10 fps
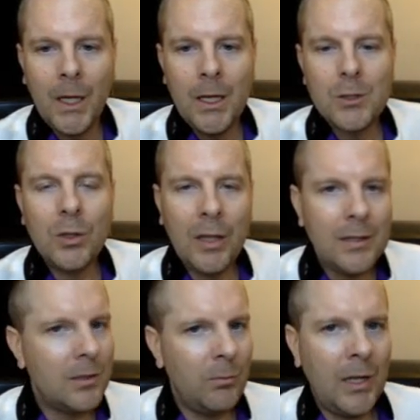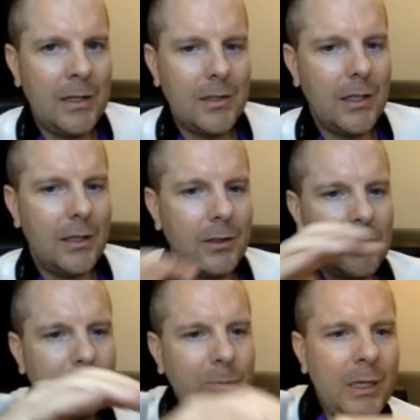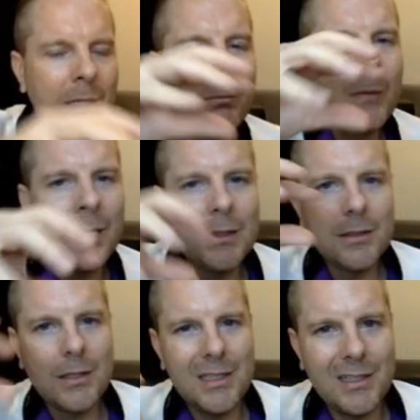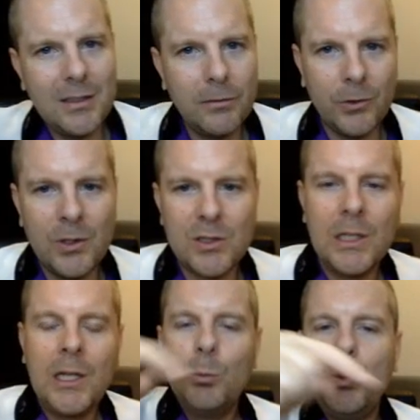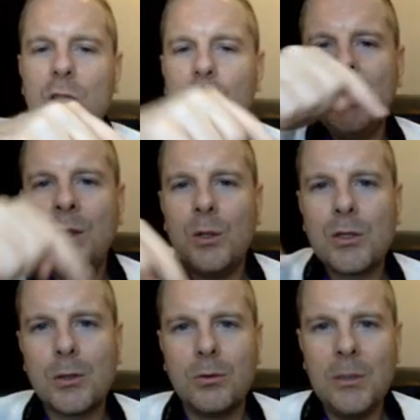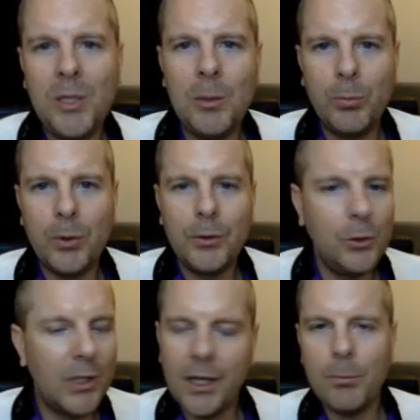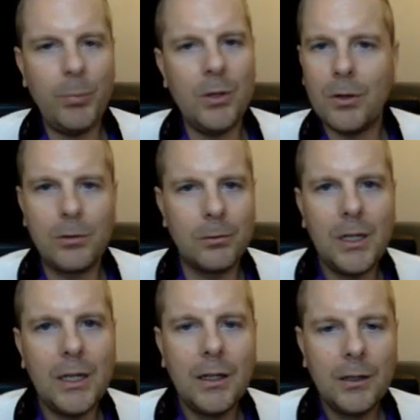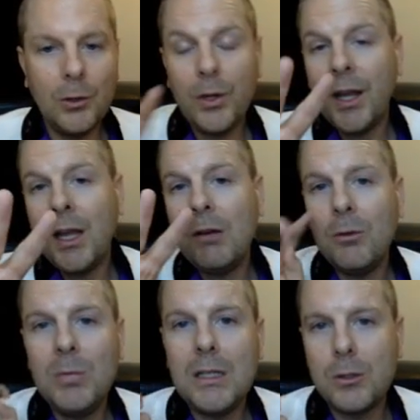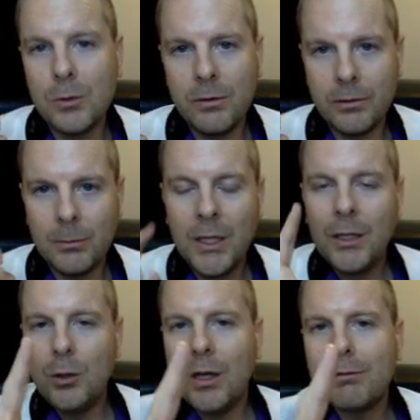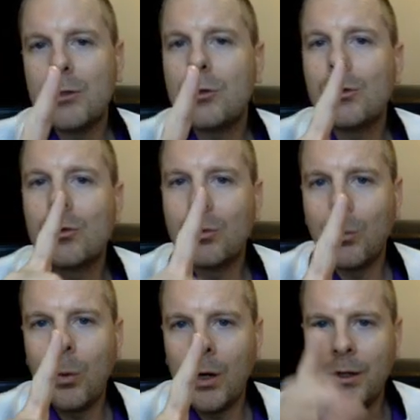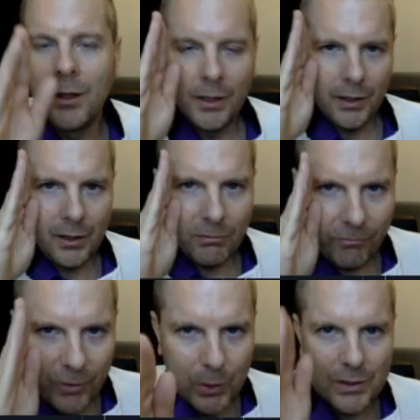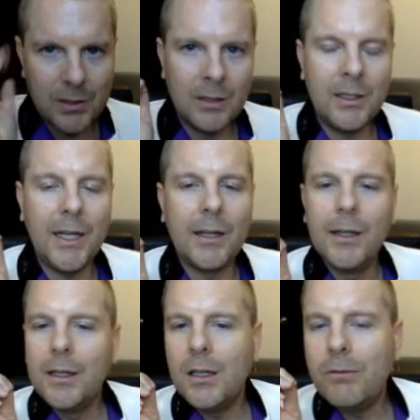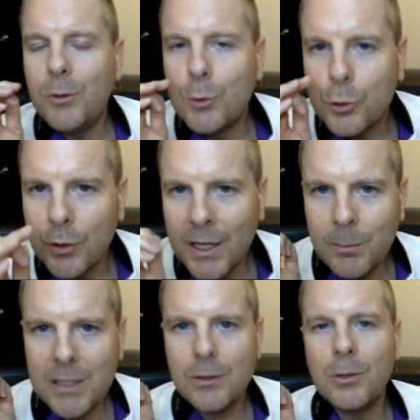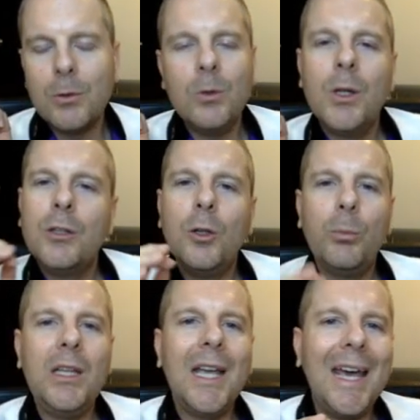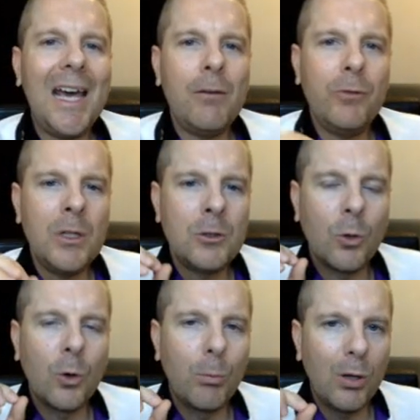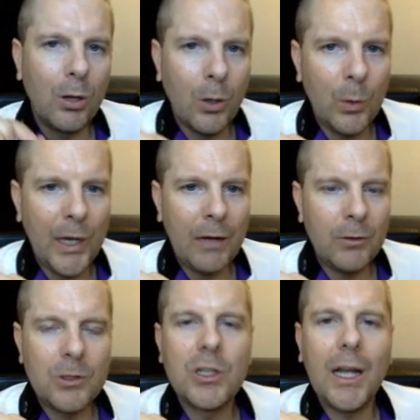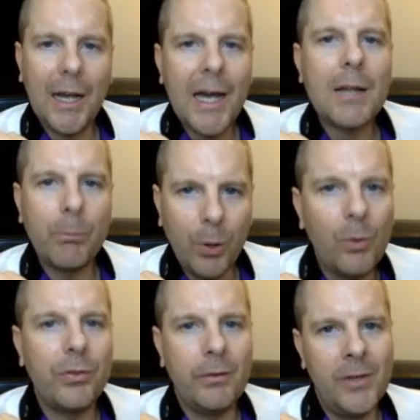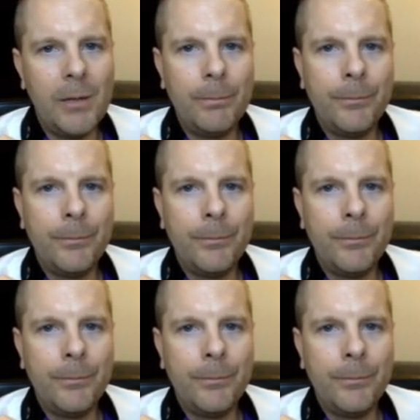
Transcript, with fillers: So that's the mindset. There's a big mindset difference between those three people. You can't be all three. You can't even be two of them. You have to choose one and focus on that. If you try to be two, you'll be average or below average at both of them.